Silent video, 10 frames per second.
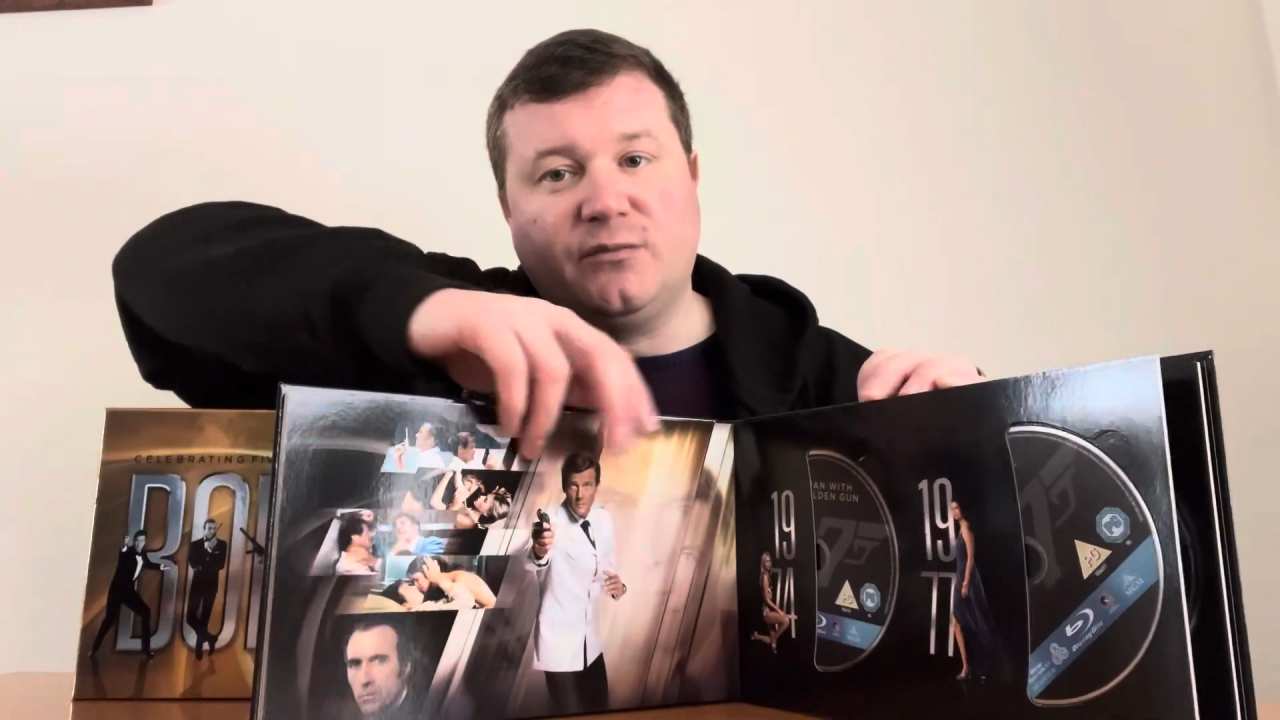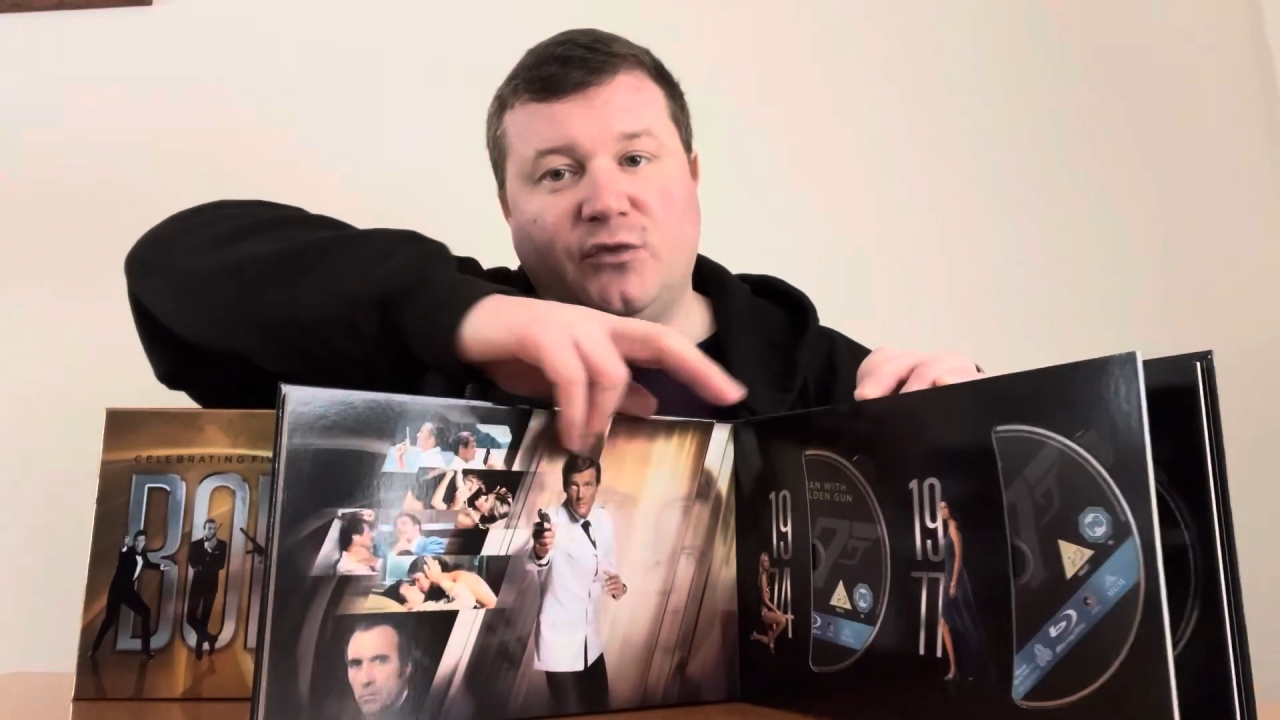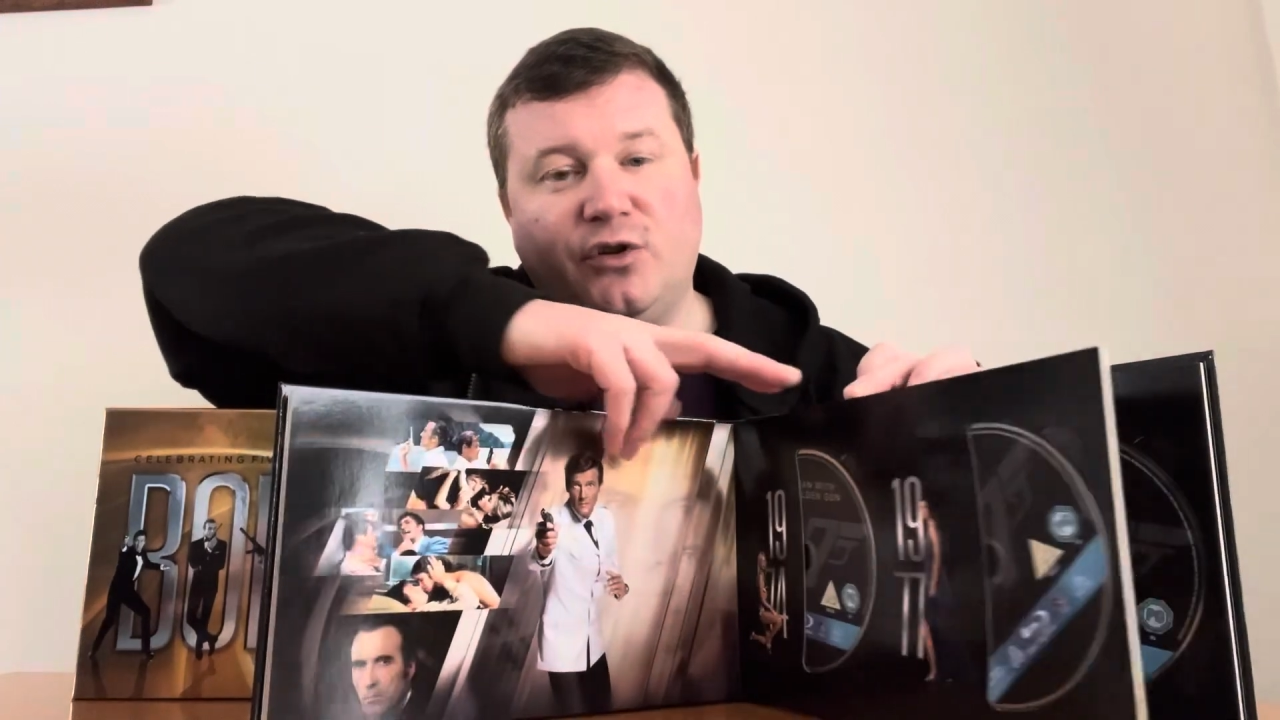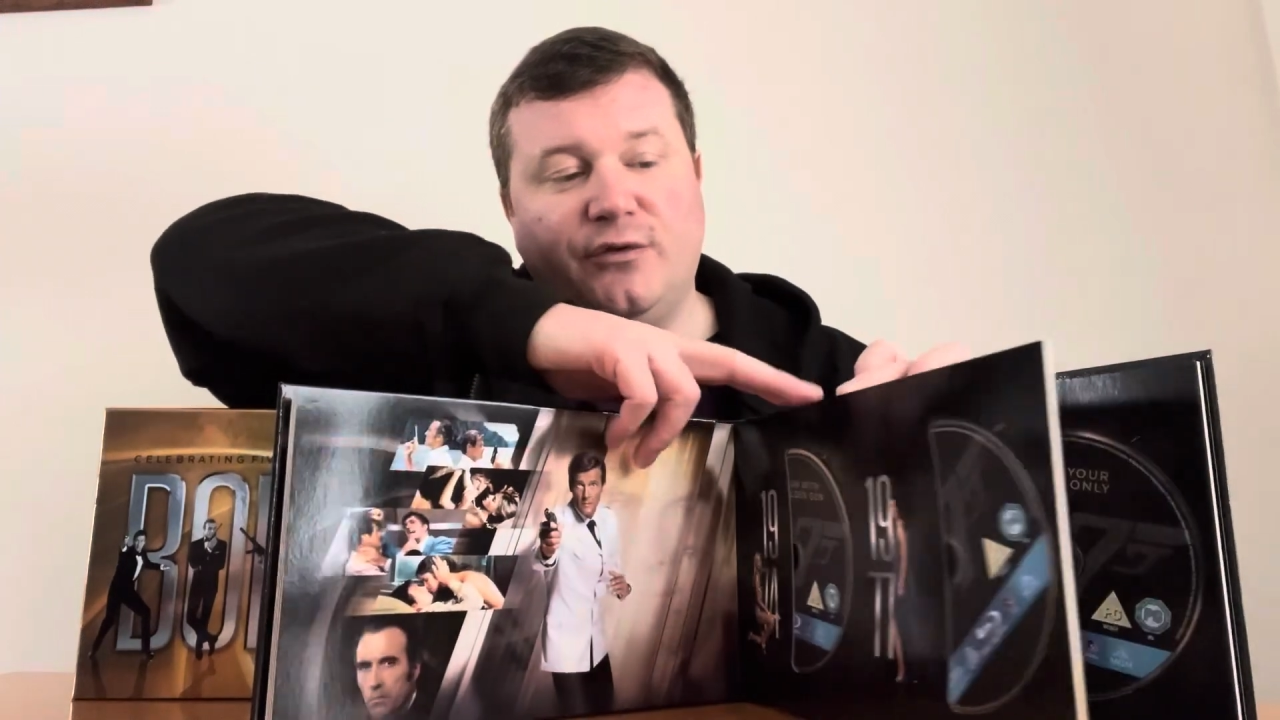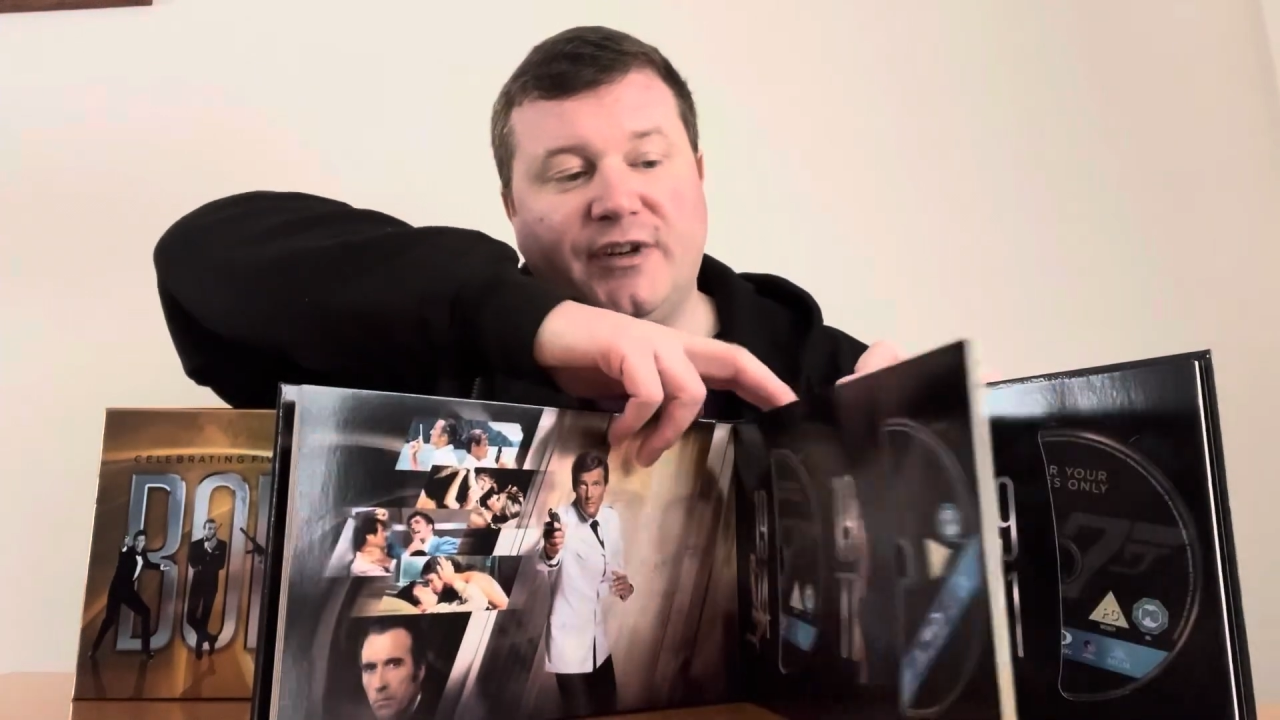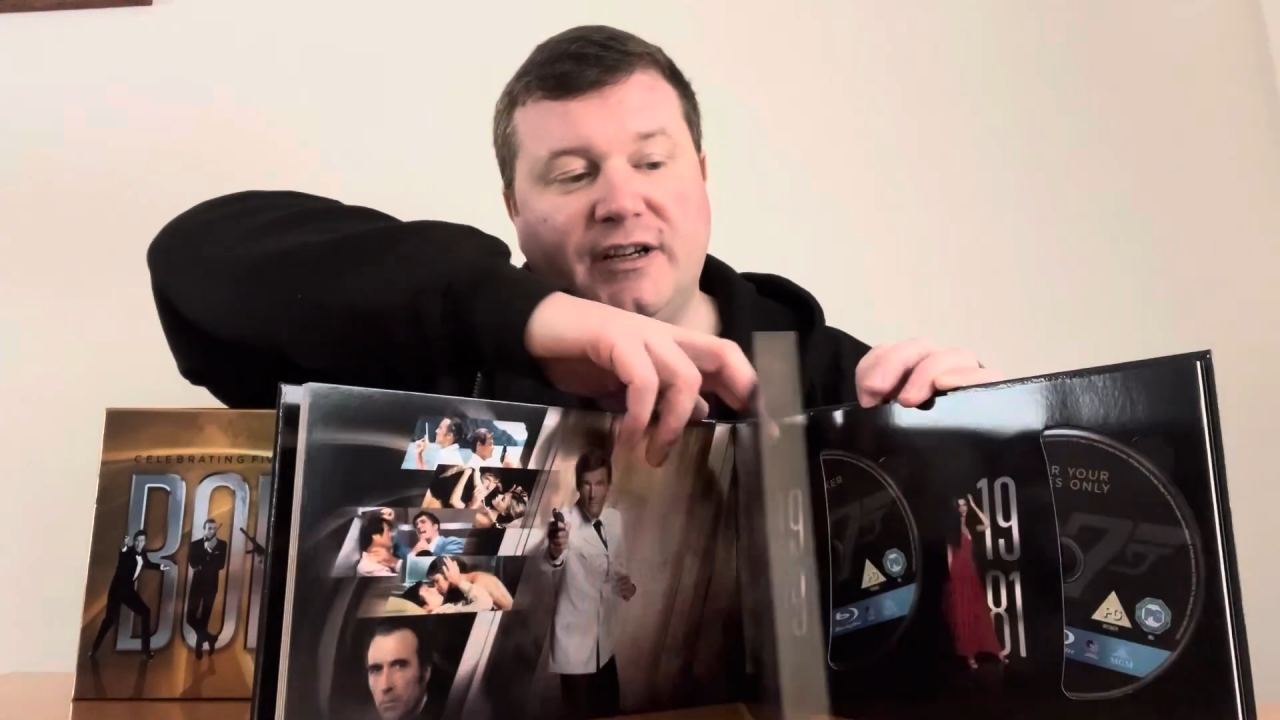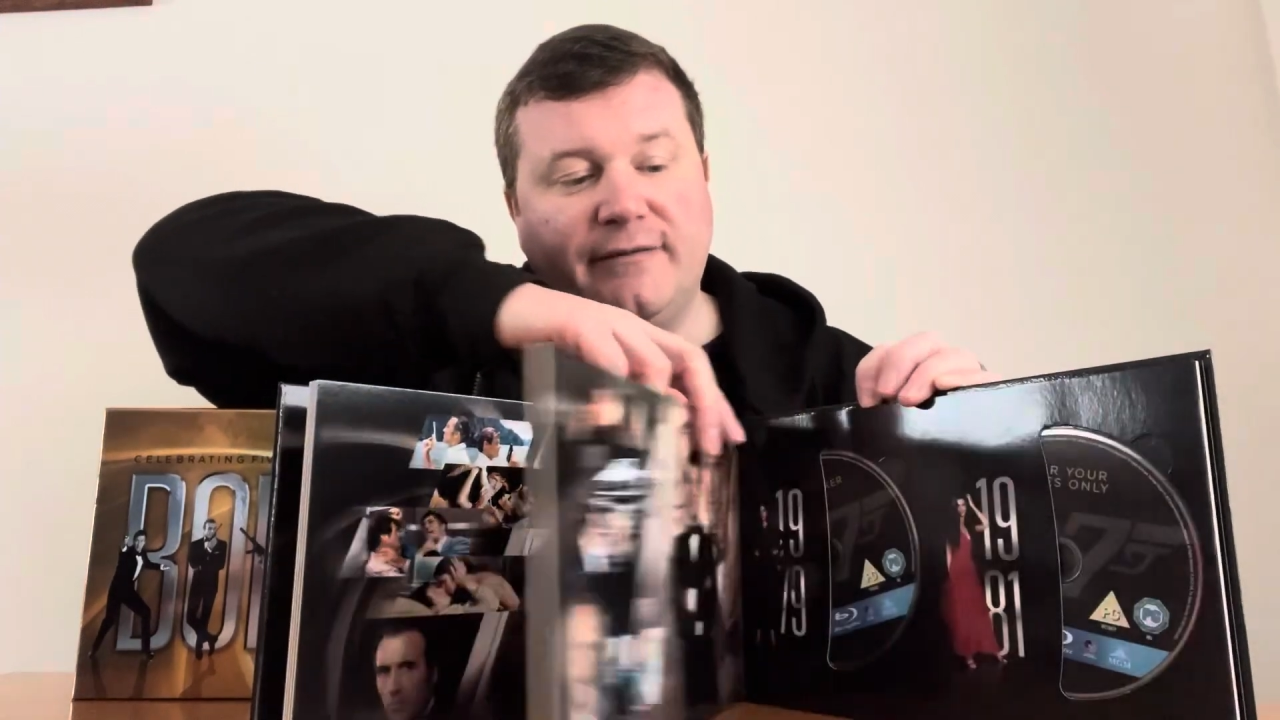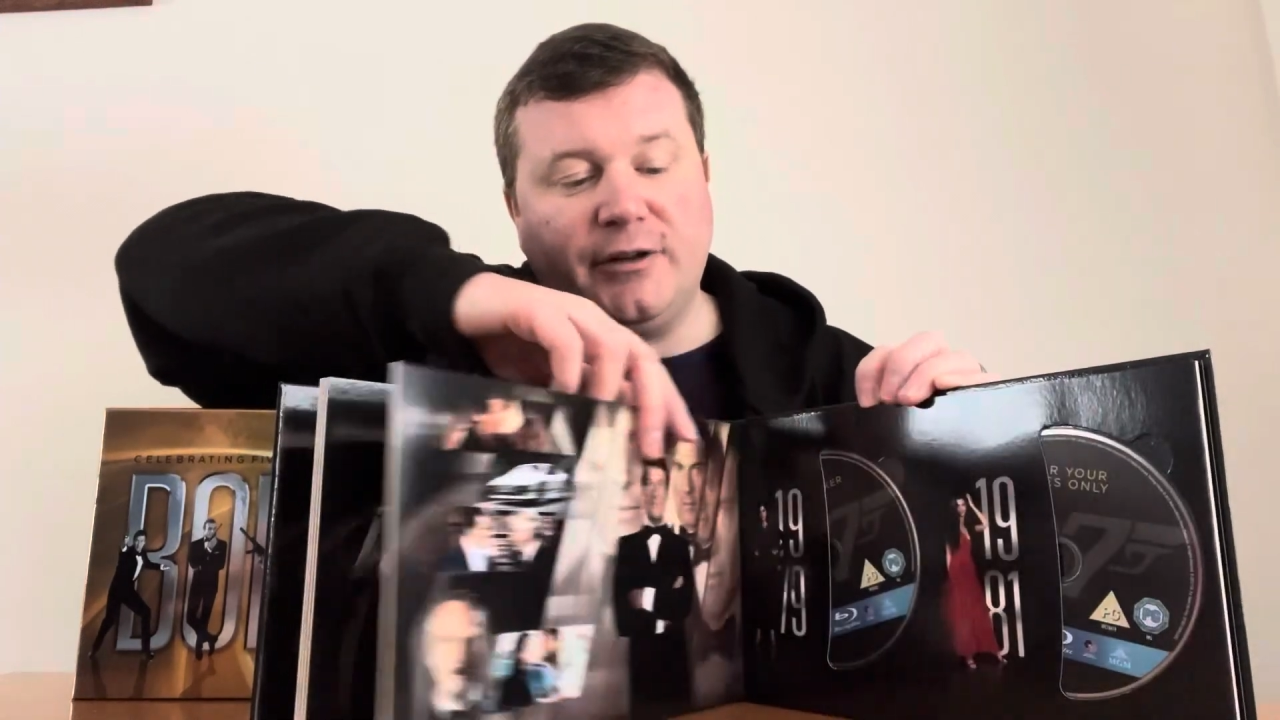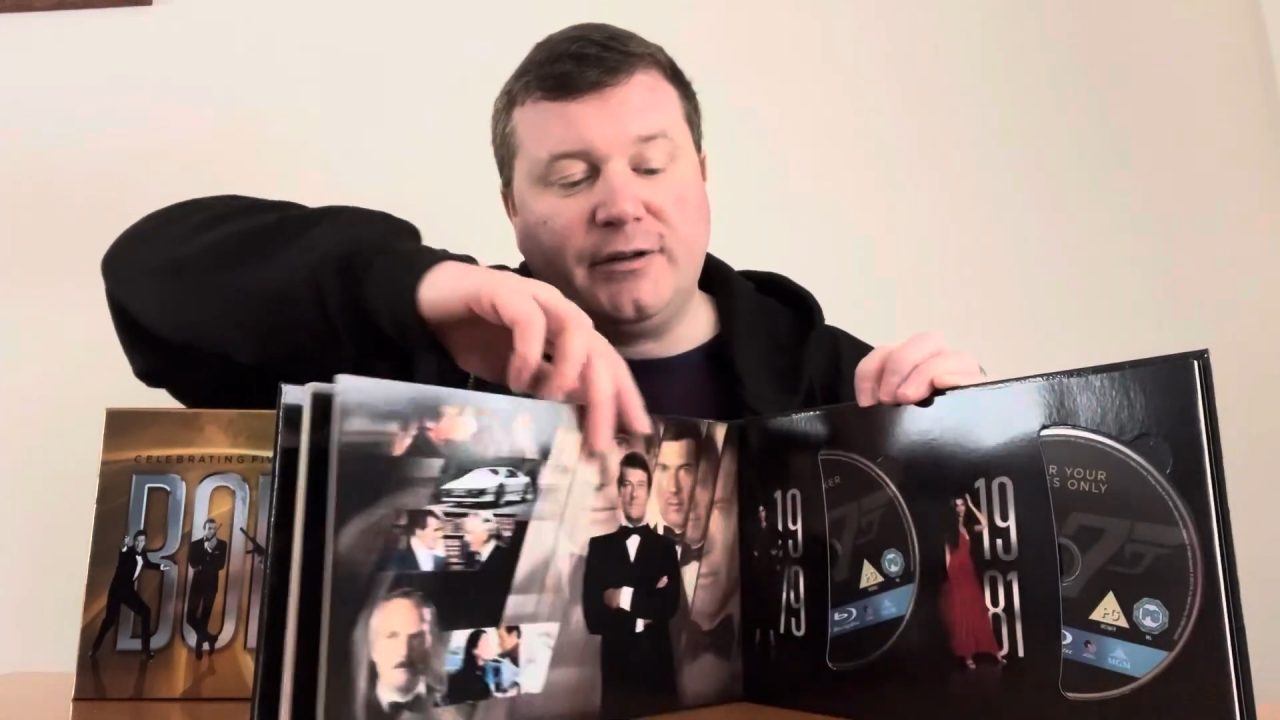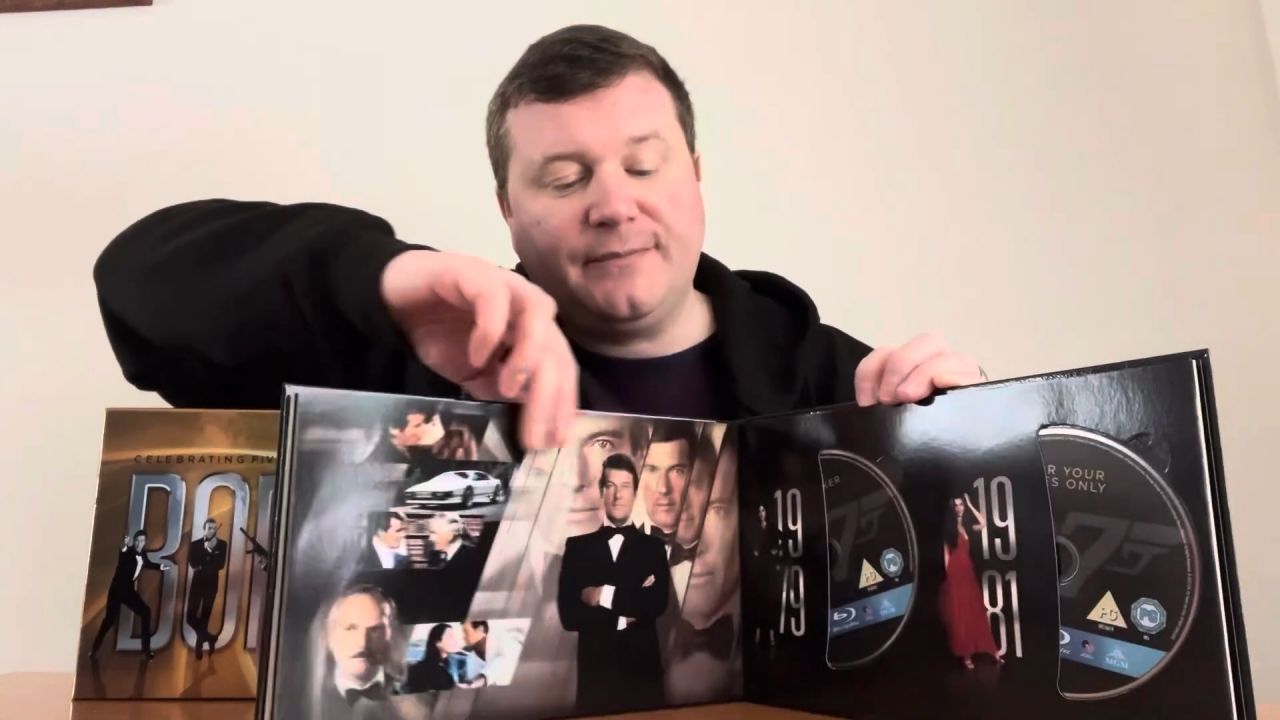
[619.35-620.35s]
Moore
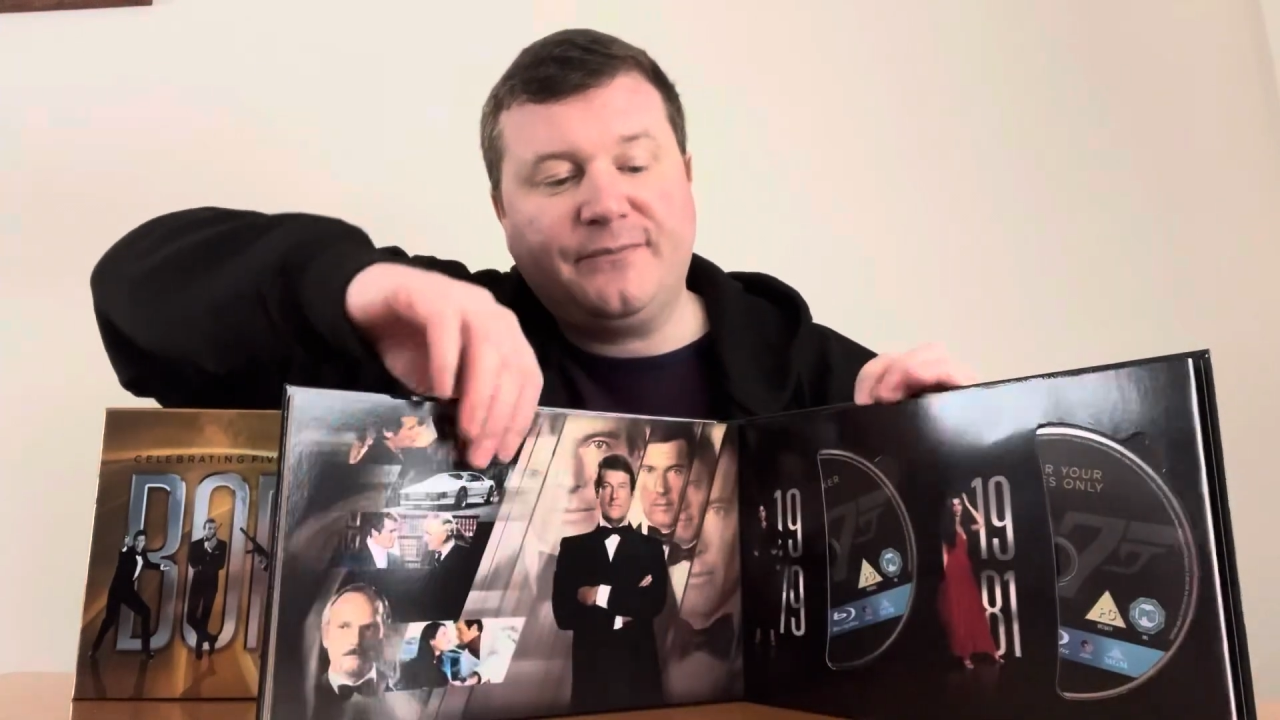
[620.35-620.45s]
era.